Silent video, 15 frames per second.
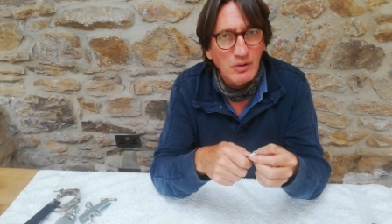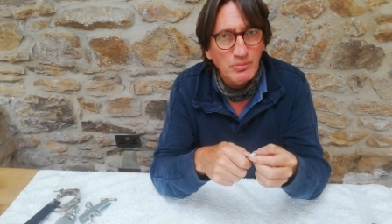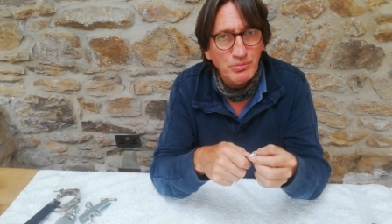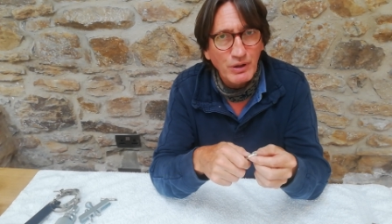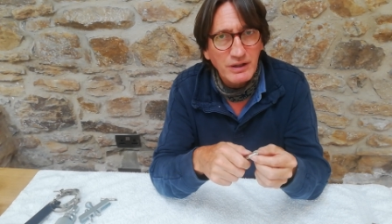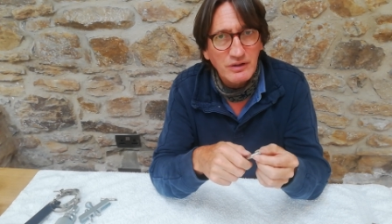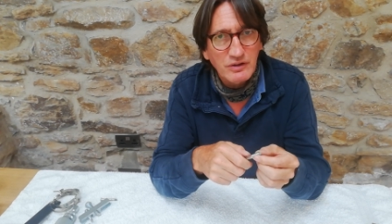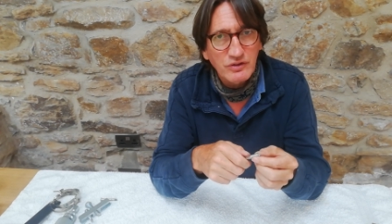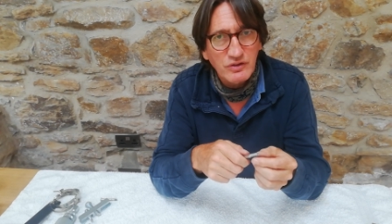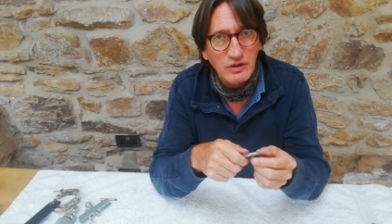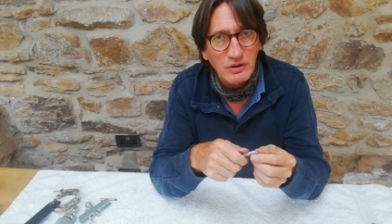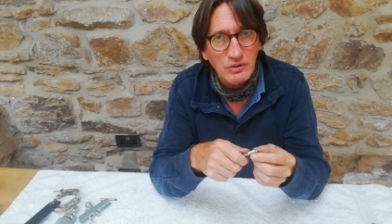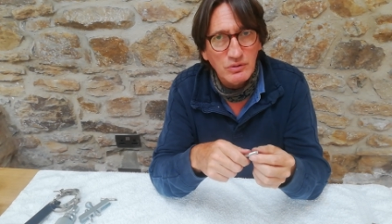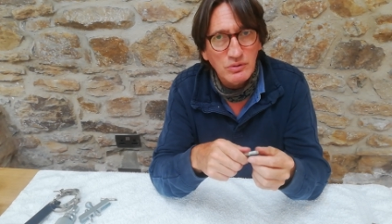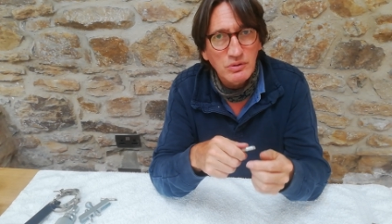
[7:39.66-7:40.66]
break the
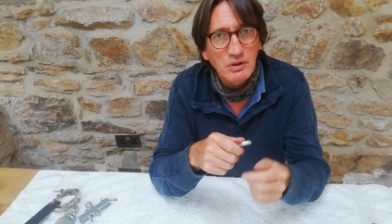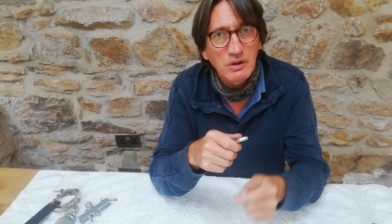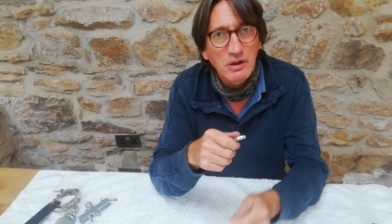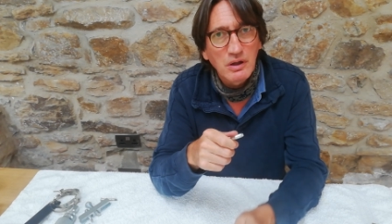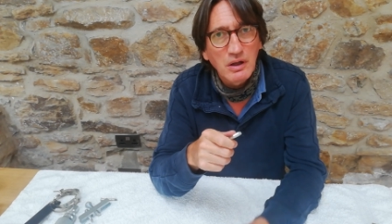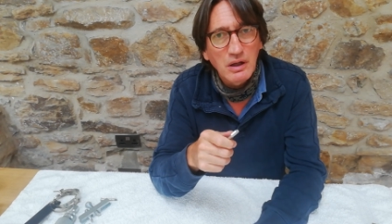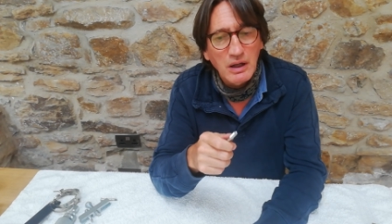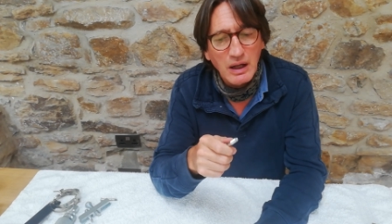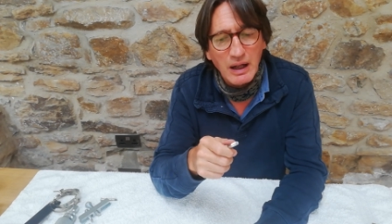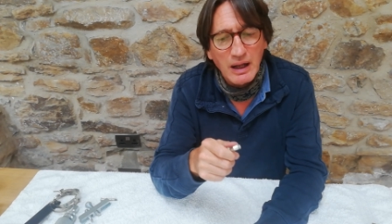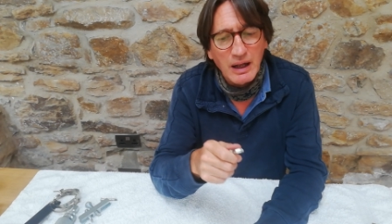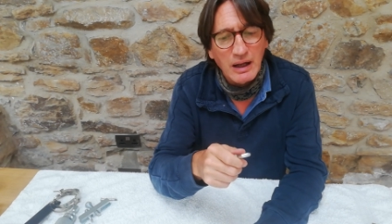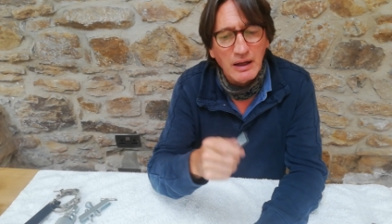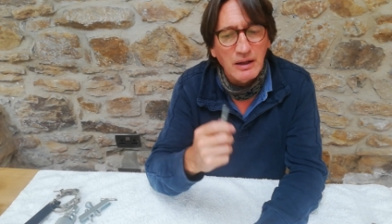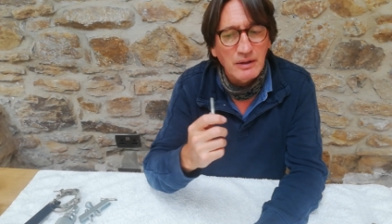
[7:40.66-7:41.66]
seal,
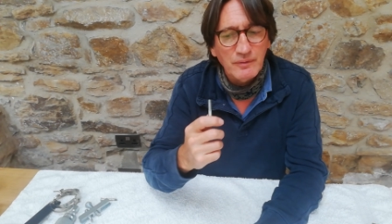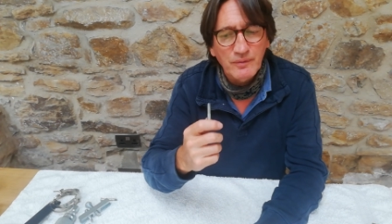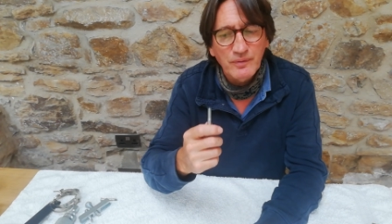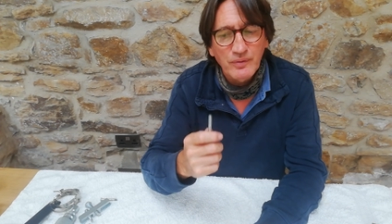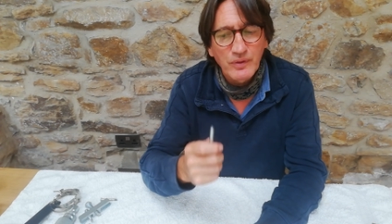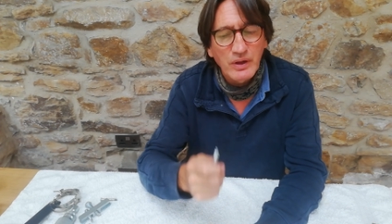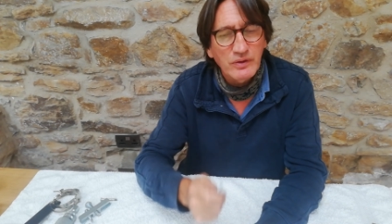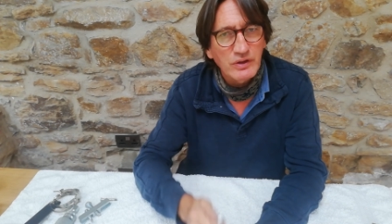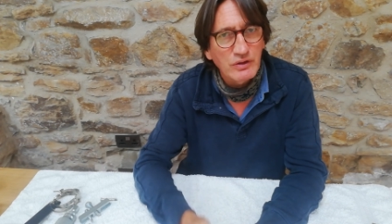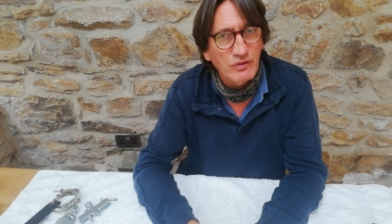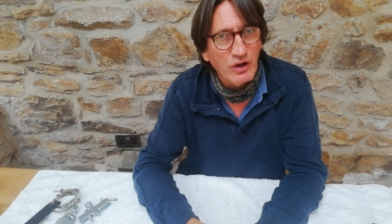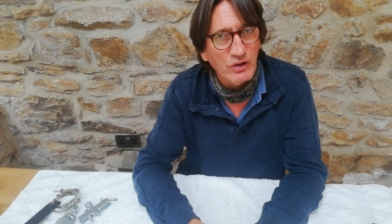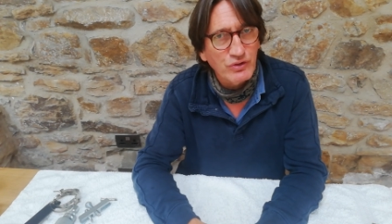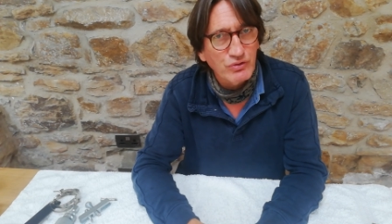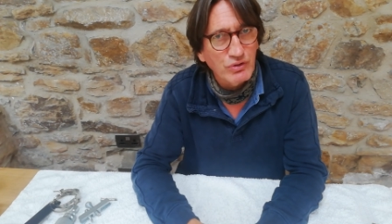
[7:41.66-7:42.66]
and then the
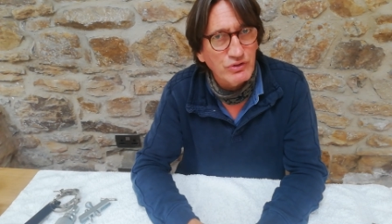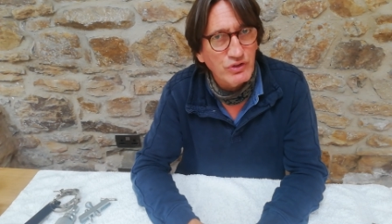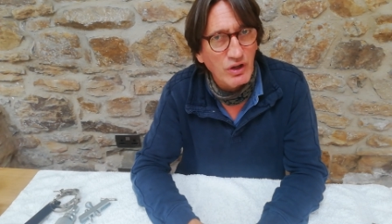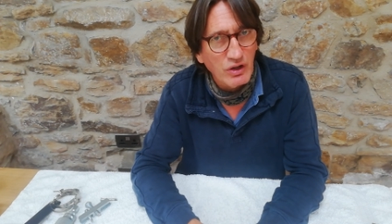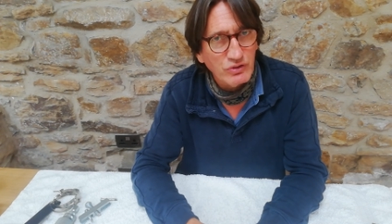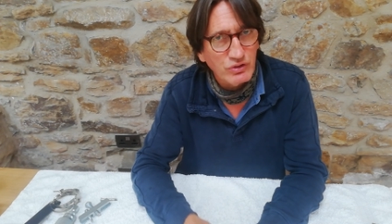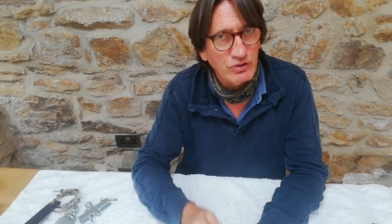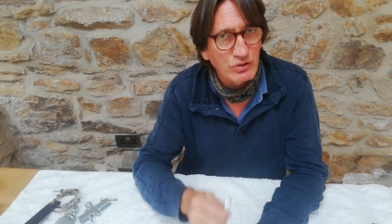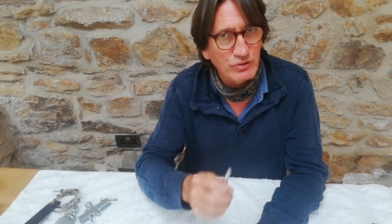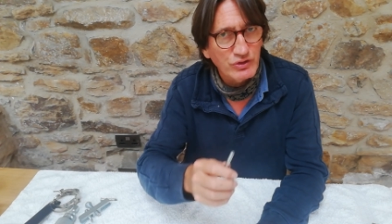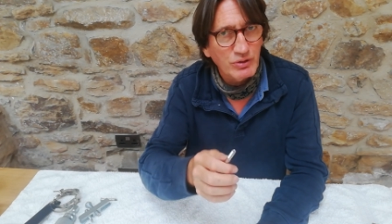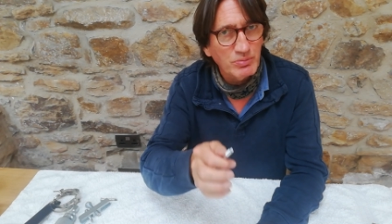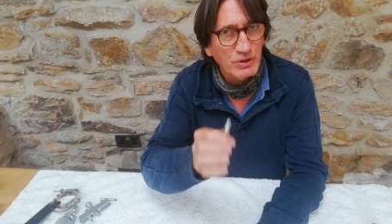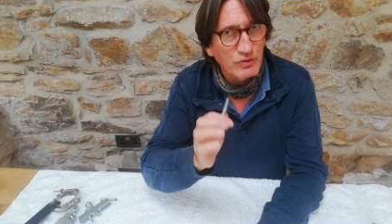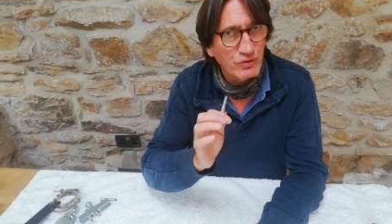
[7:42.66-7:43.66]
advance and retard unit will
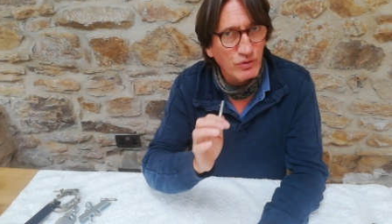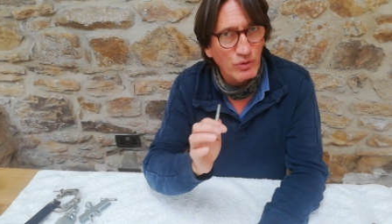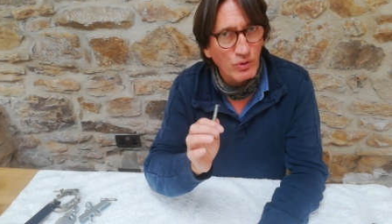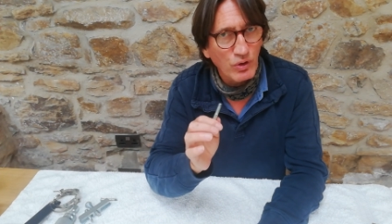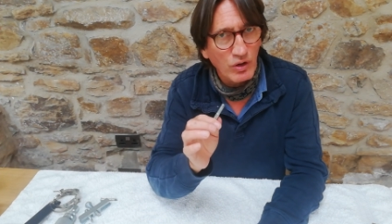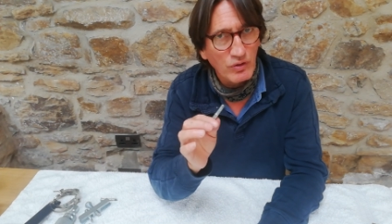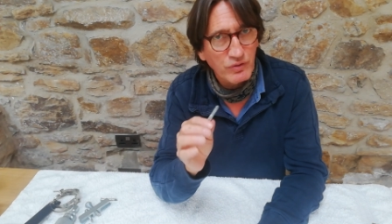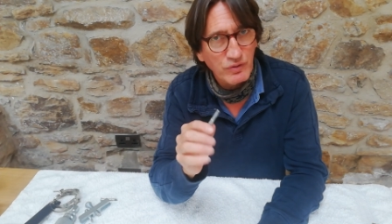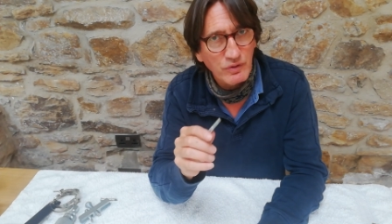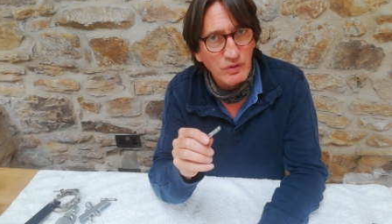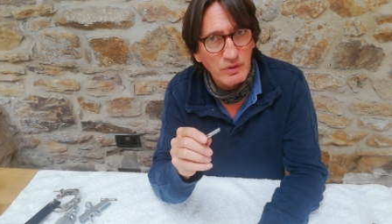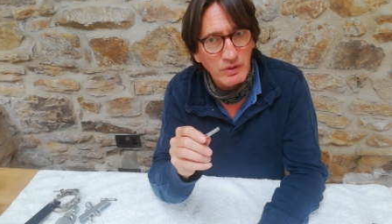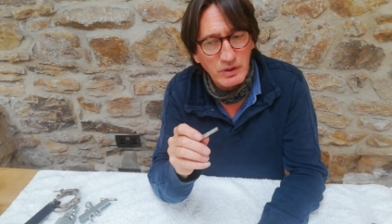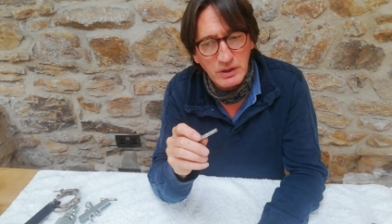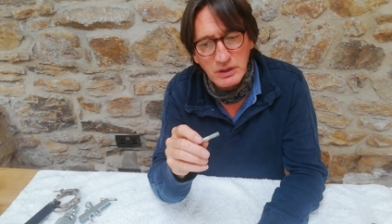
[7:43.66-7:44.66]
simply fall off
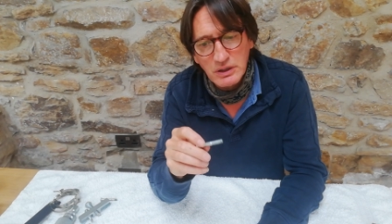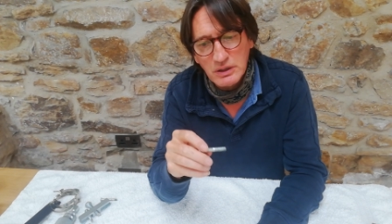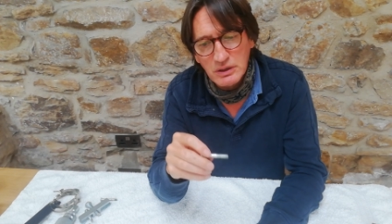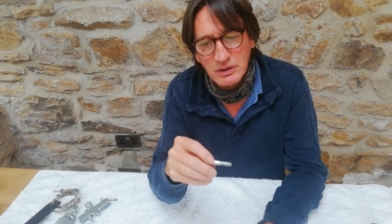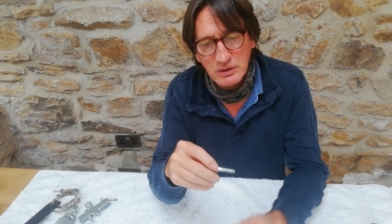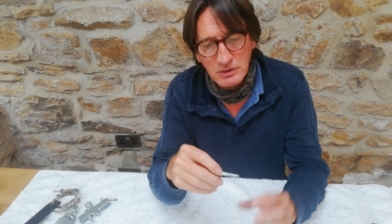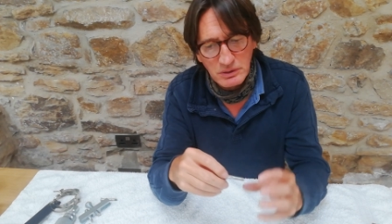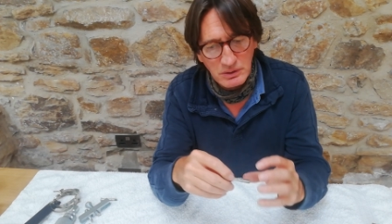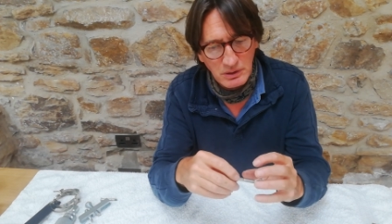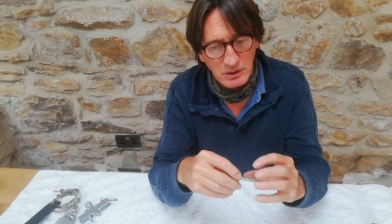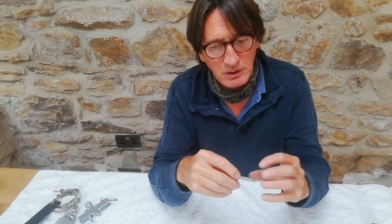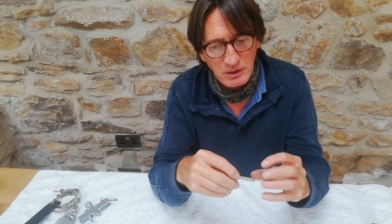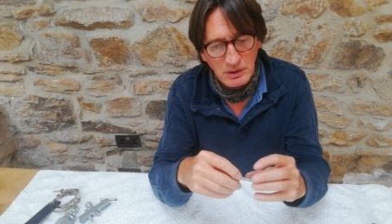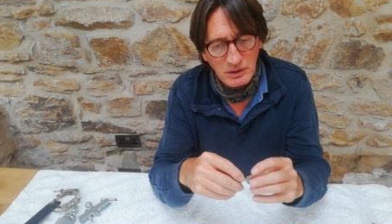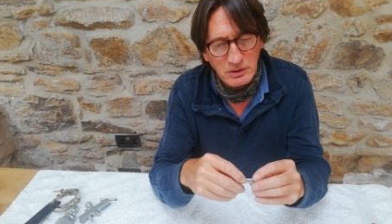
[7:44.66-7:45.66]
the
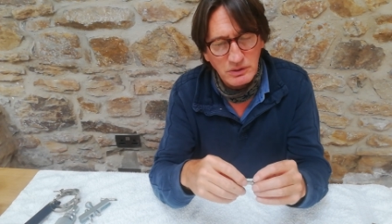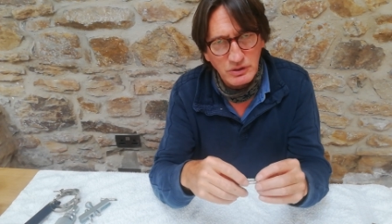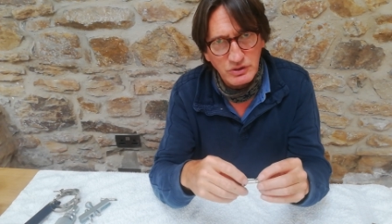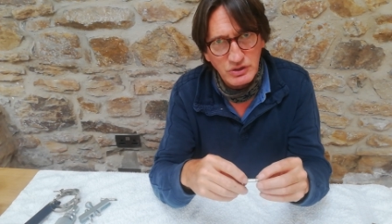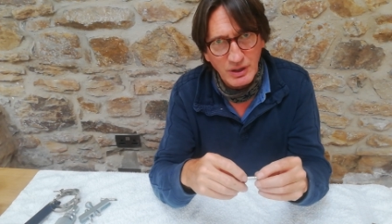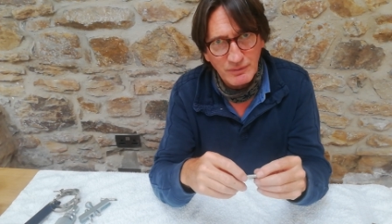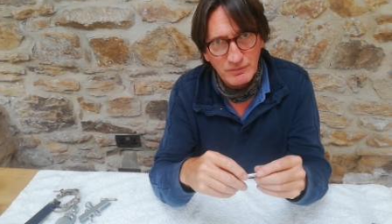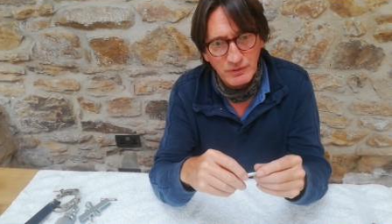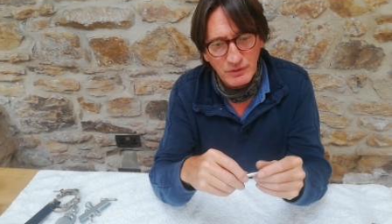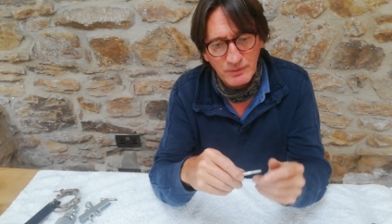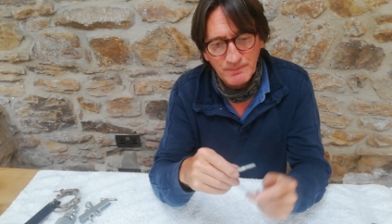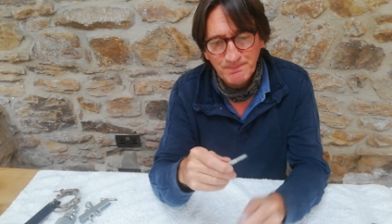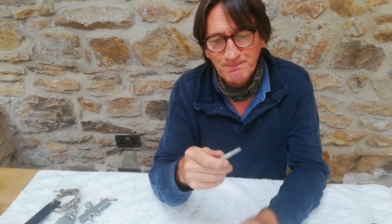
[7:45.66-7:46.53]
chamfer.